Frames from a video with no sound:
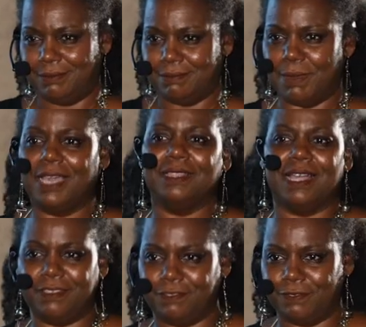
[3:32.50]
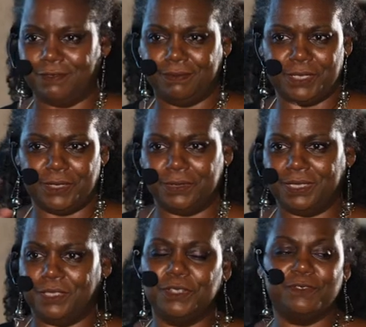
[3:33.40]
my life. You know,
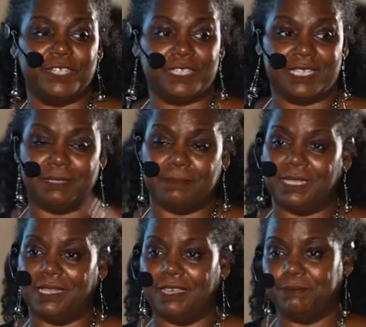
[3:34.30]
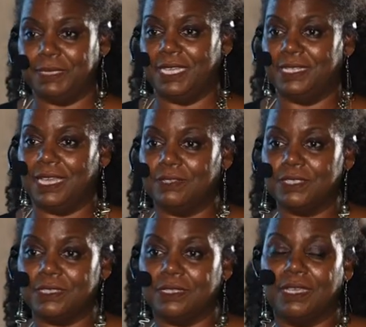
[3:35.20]
the universe had my life planned out.
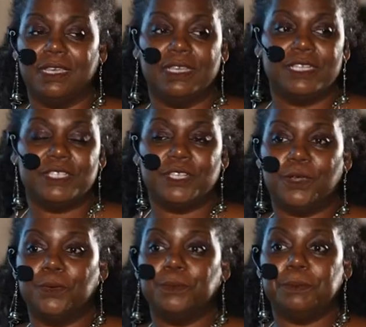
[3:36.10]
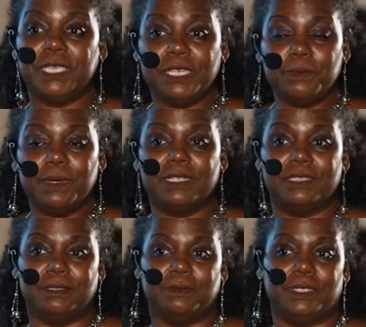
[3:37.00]
So meeting
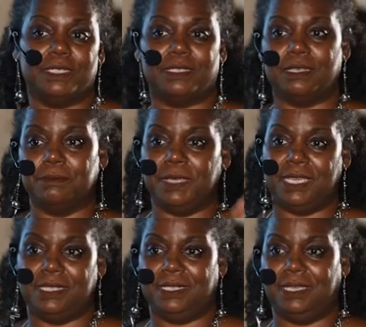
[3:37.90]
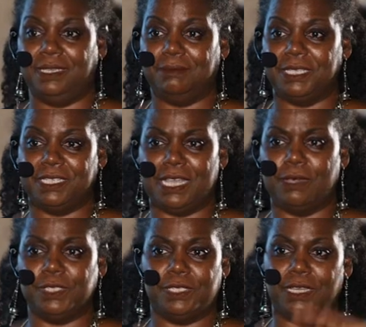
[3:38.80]
Weldon was amazing because I
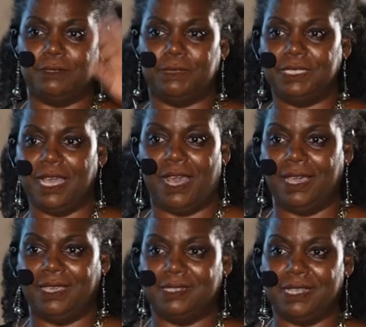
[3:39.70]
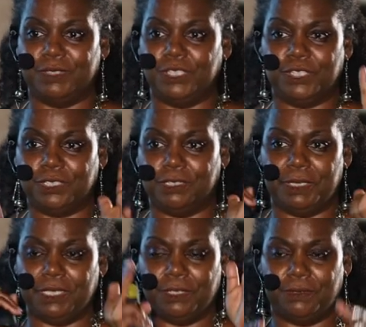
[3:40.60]
was done with guys. I was just going to
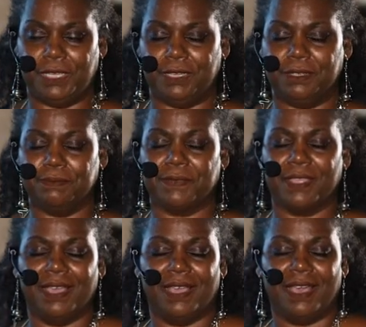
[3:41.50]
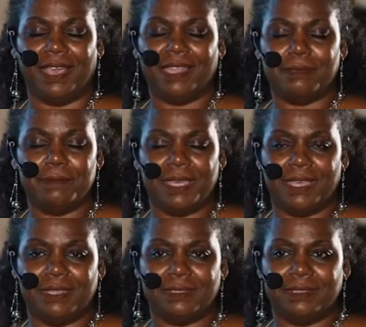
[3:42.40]
be career, and I
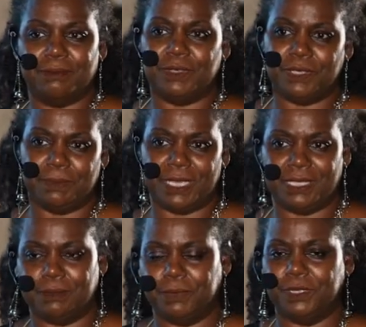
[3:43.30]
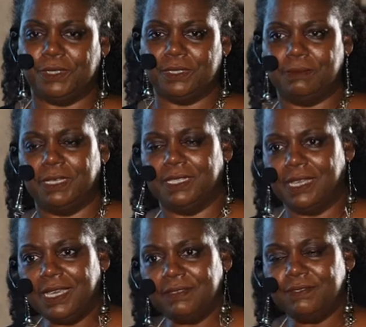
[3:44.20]
met the most amazing person in my
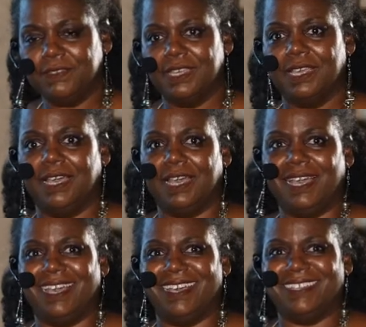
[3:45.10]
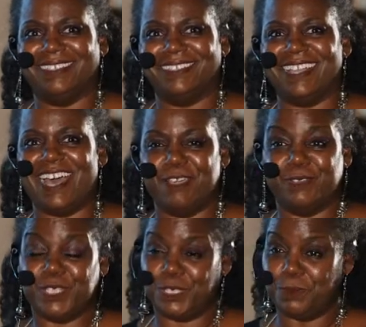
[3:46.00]
life, and I
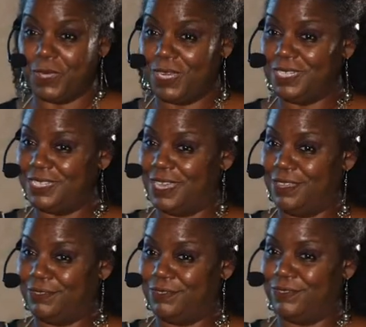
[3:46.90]
was smart enough